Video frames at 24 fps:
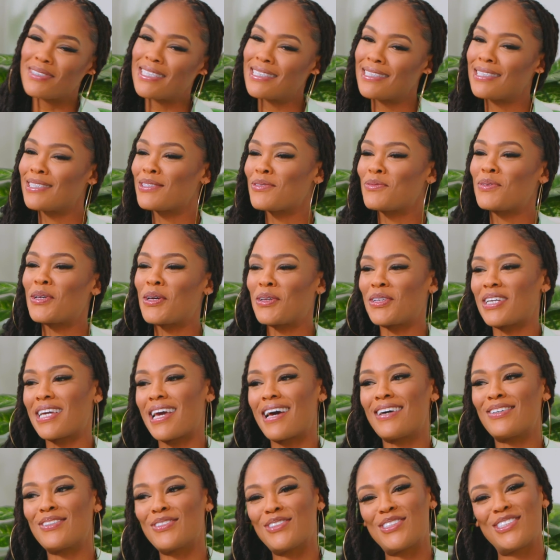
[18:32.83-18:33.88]
since we on the
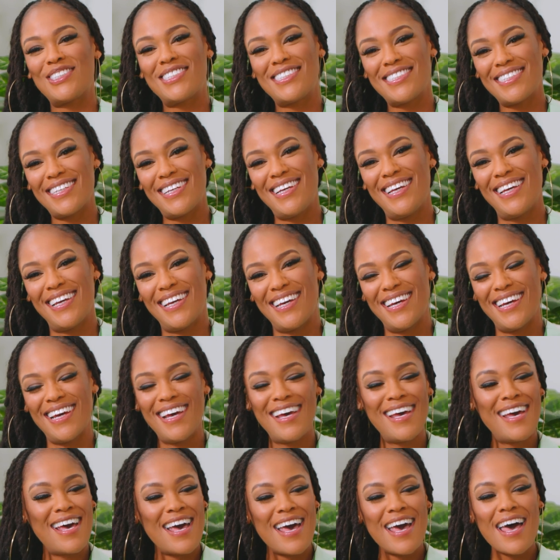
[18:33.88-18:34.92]
couch,
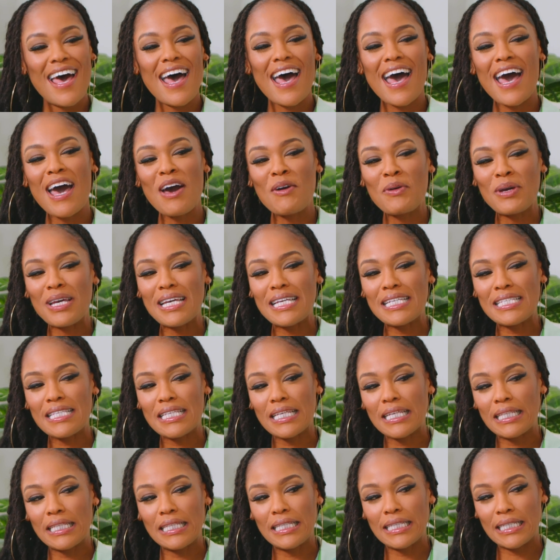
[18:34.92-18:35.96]
how is
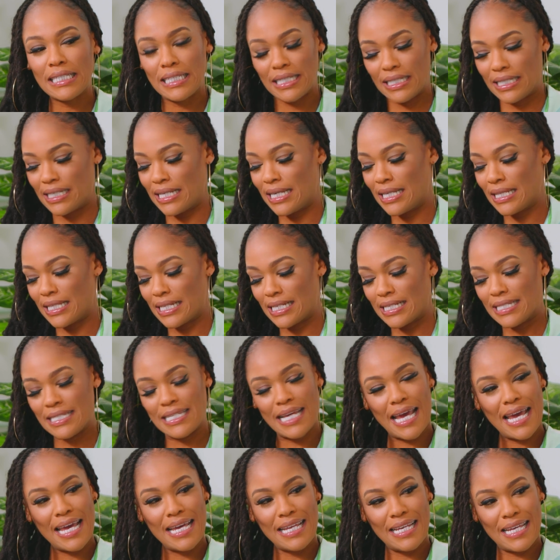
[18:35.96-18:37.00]
it looking in the
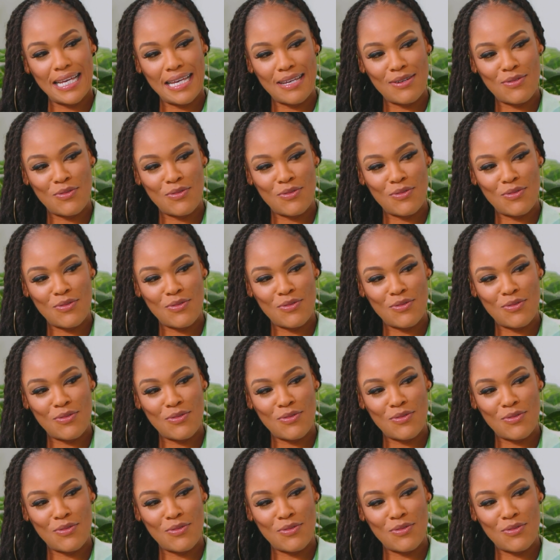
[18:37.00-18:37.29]
dating